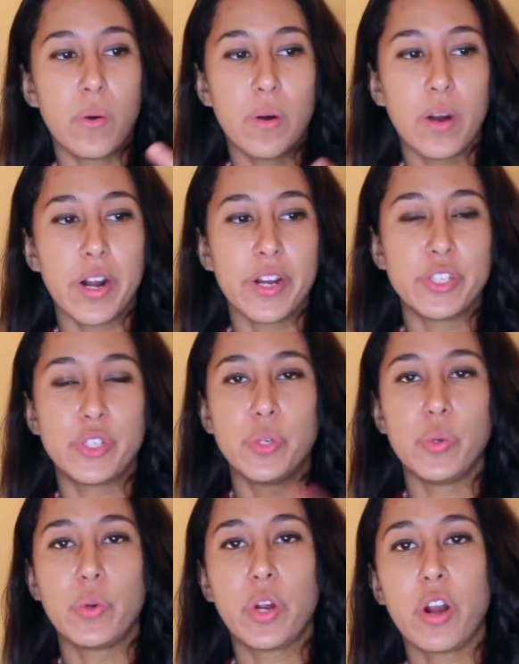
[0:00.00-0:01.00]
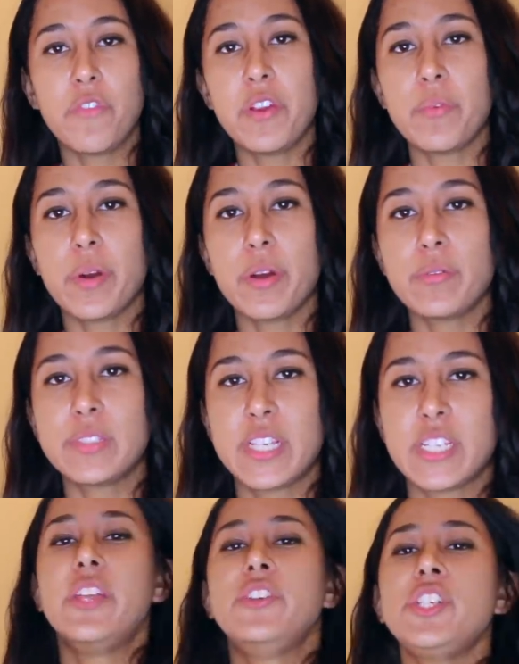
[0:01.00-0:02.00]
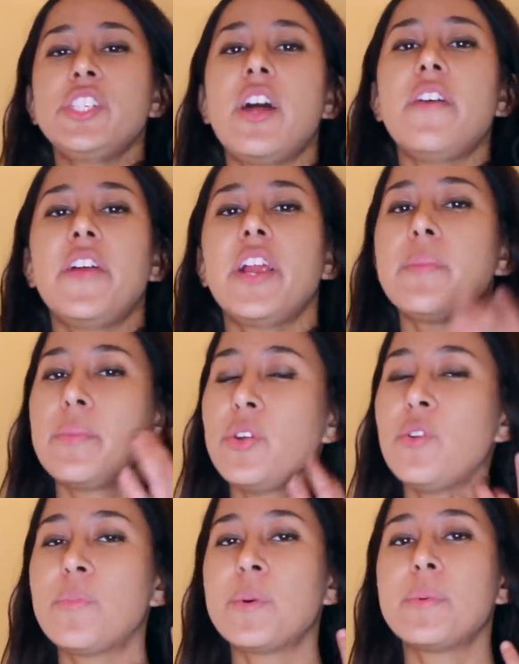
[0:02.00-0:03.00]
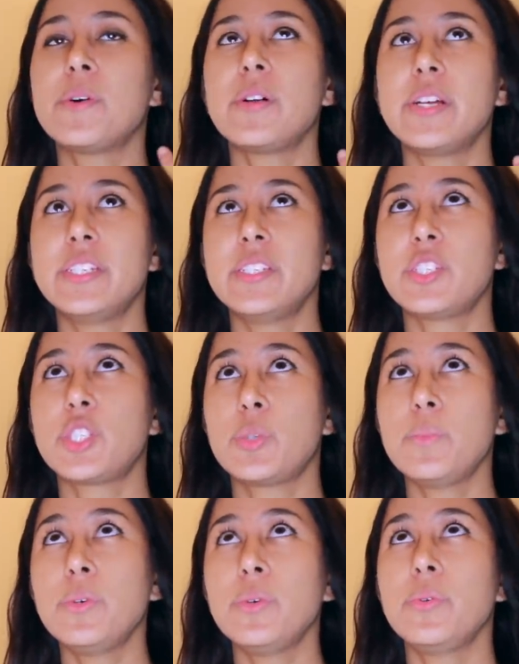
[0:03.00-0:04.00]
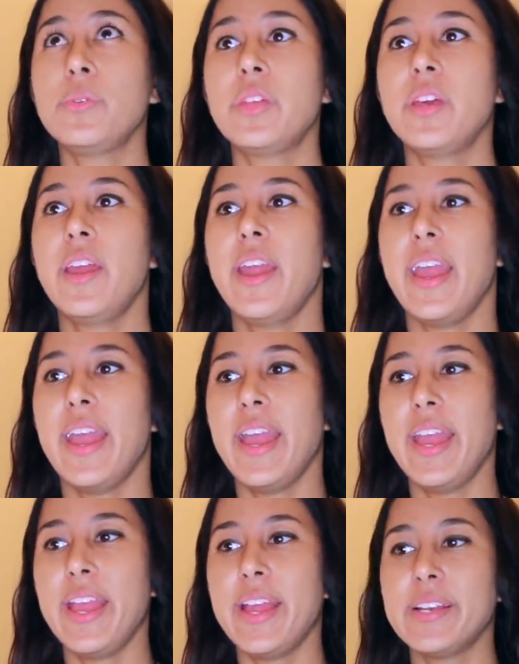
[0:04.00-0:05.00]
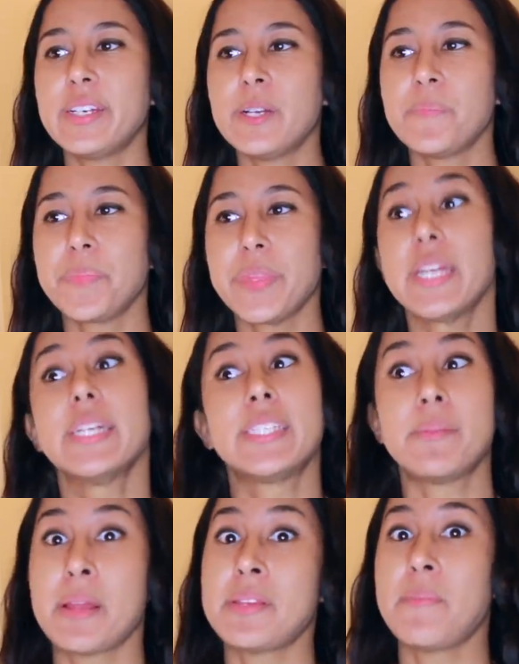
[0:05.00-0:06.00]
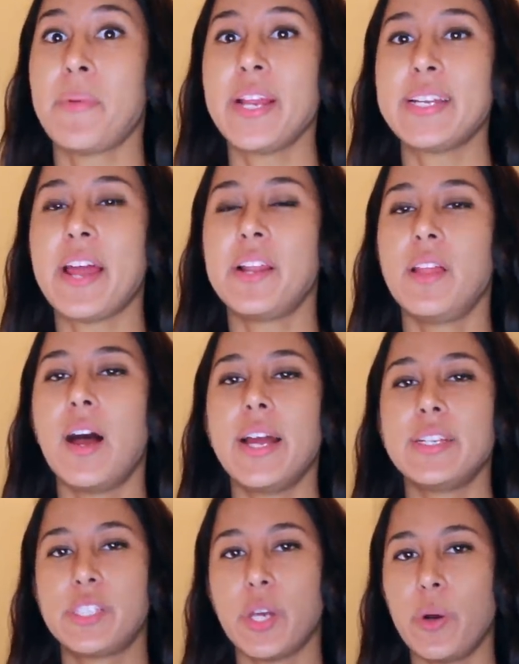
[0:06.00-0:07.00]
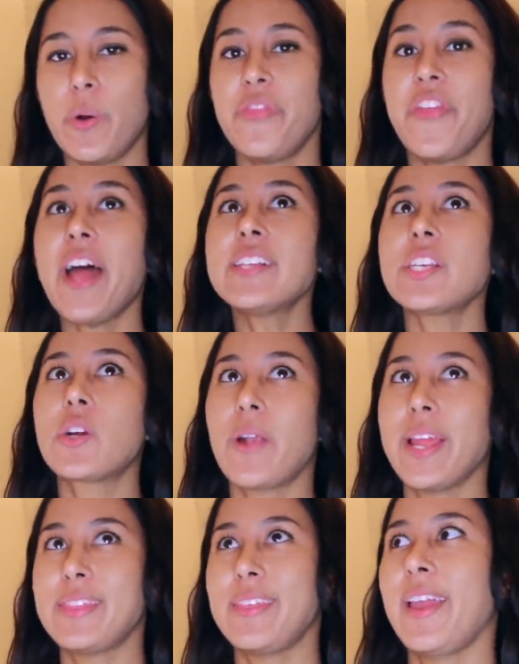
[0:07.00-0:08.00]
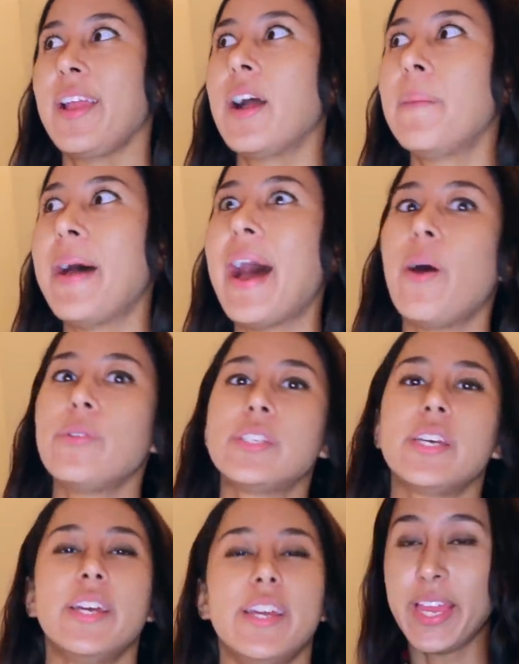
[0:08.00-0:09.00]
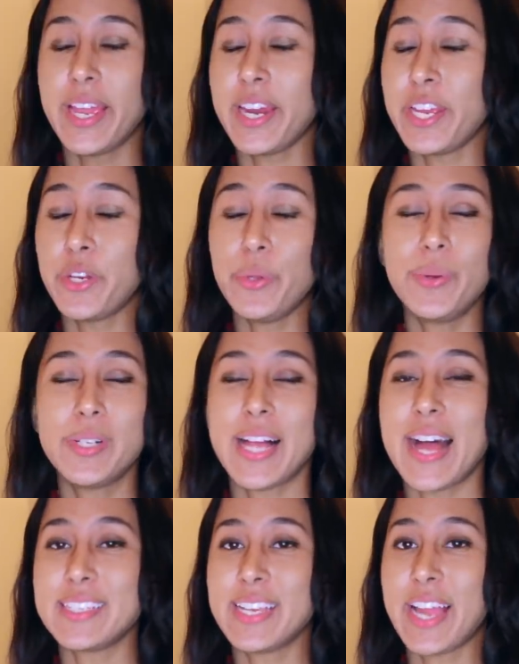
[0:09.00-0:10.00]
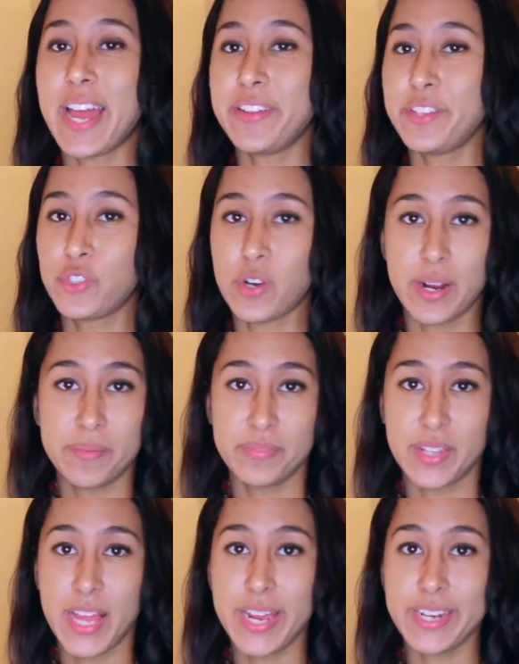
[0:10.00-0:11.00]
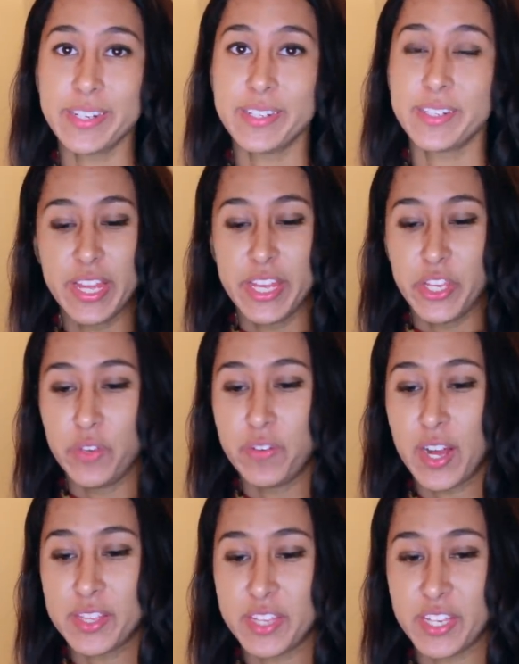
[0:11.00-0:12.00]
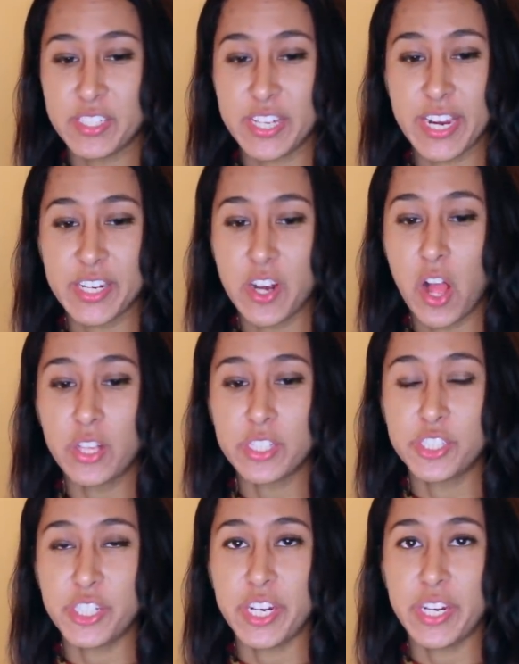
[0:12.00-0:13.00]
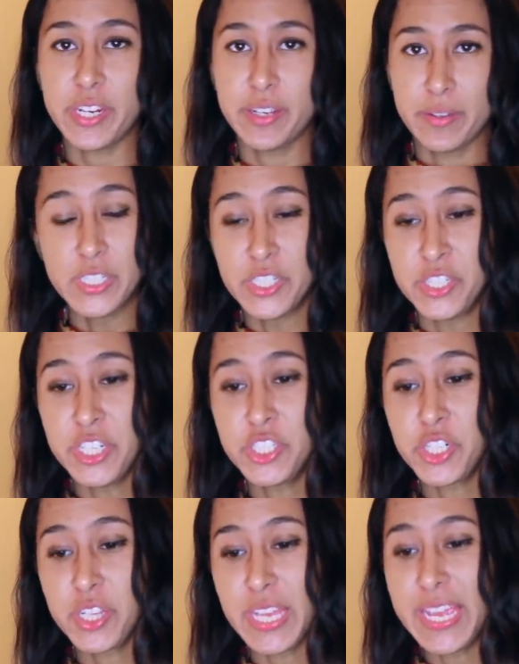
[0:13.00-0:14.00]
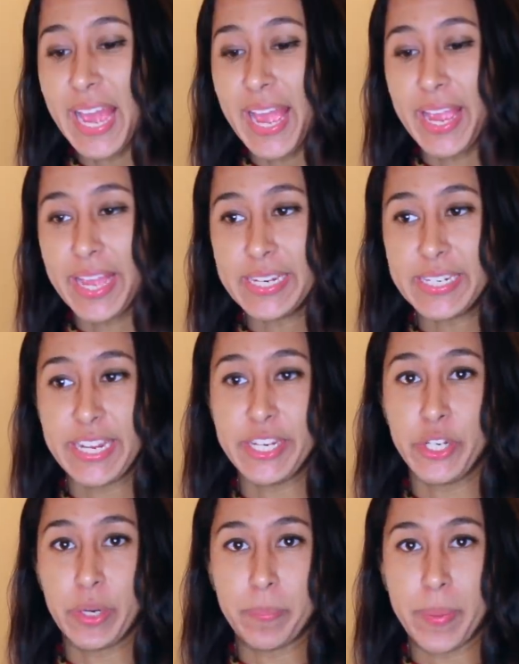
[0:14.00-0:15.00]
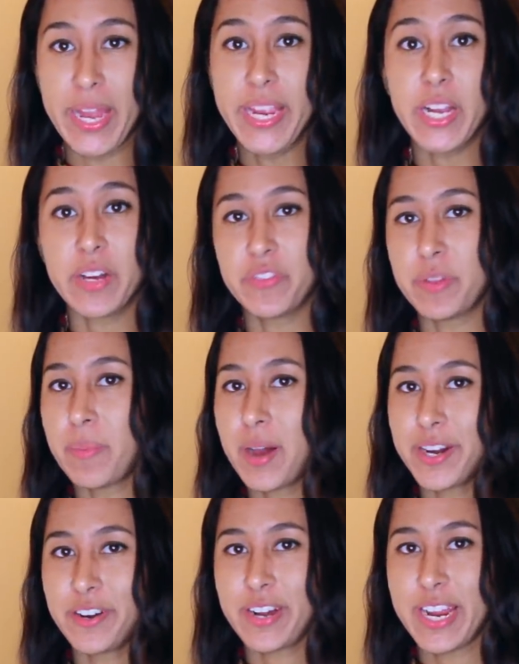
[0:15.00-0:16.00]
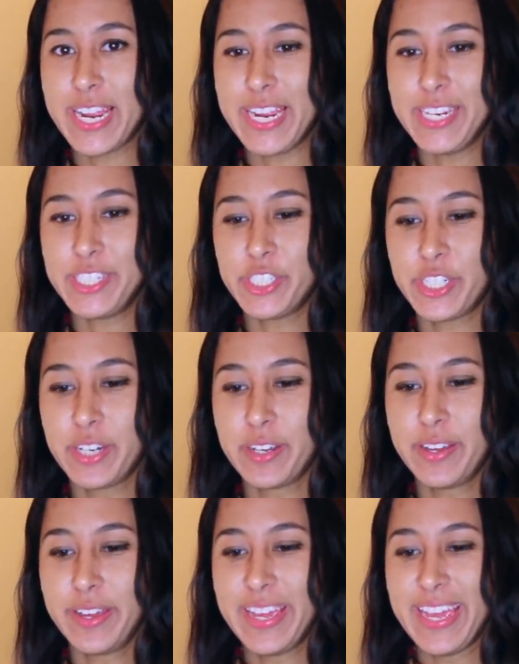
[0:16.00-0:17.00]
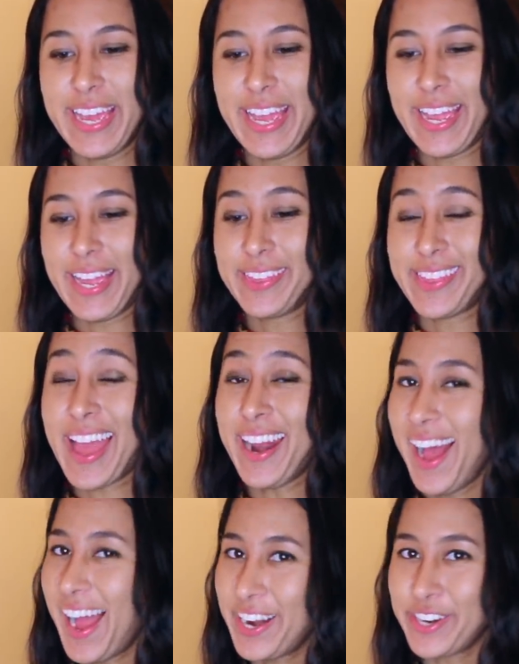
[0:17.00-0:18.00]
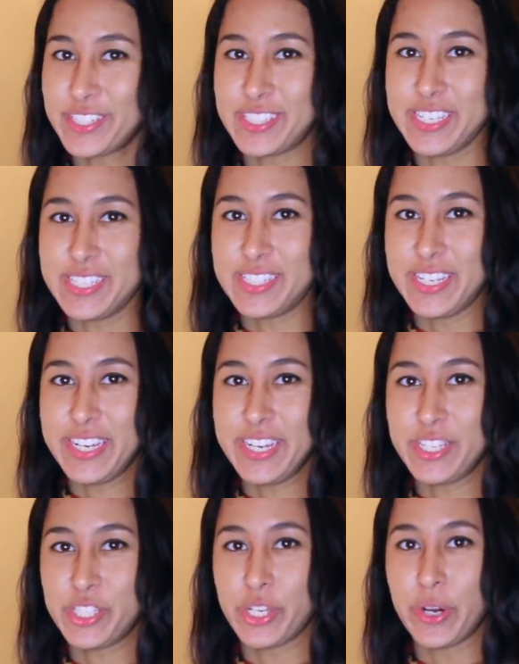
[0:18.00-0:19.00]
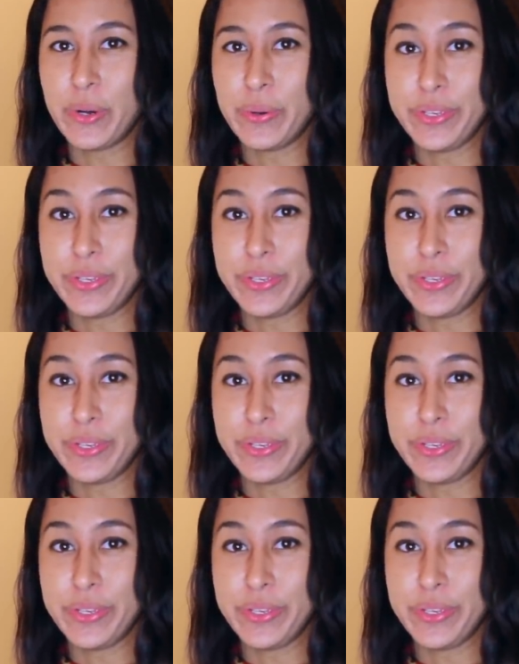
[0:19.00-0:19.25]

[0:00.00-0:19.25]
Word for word: or do curvy roads because they're just not very maneuverable and smooth and sometimes they break down a lot. So that's the great thing about getting a new classic out of the Triumph line. You've got the technology digitally and in your bike of the modern age and that higher CC so